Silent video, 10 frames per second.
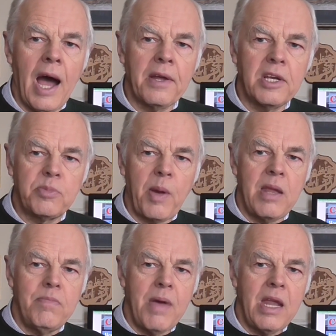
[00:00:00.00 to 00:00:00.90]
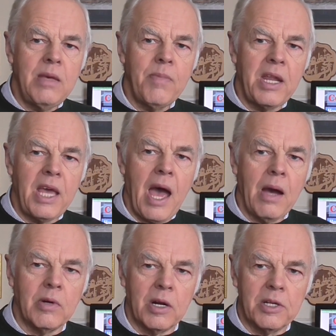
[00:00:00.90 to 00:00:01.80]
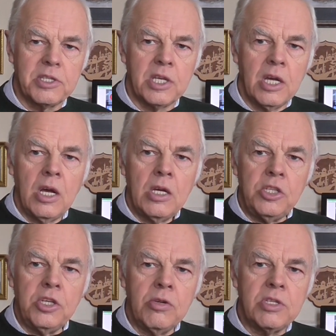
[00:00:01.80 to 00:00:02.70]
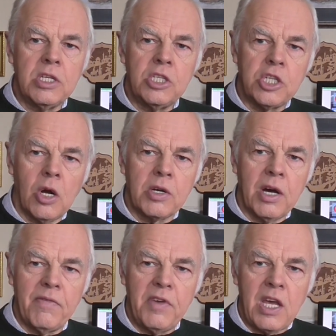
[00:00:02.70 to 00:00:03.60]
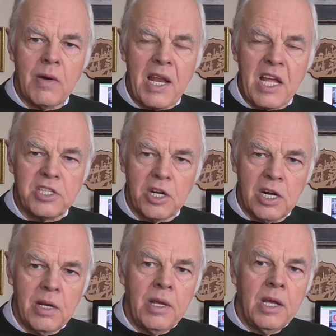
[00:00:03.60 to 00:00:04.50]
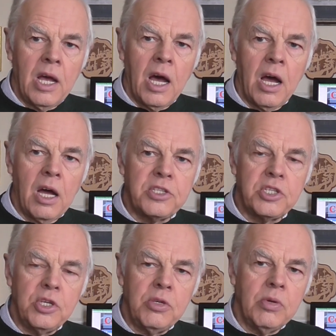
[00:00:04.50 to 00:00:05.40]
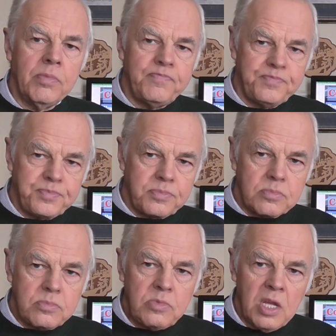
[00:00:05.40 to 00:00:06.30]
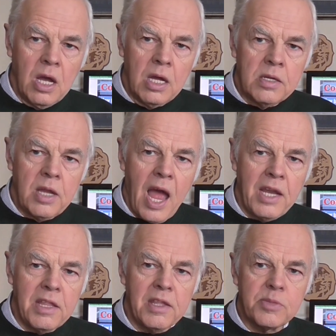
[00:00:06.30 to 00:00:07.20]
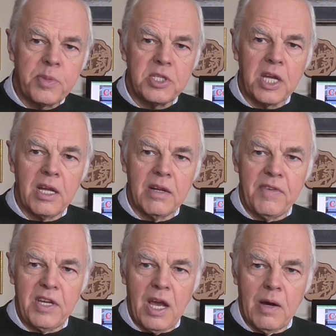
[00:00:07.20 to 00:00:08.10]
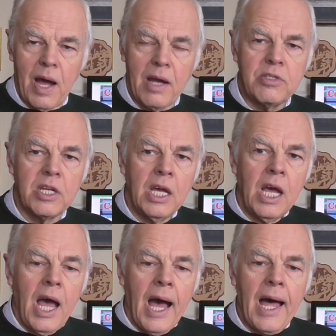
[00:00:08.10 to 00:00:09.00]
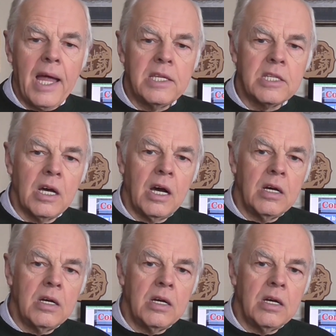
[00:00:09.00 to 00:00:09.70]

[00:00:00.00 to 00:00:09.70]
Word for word: and I spent many many hours using Shotcut Video Editor uh, to edit this particular video out and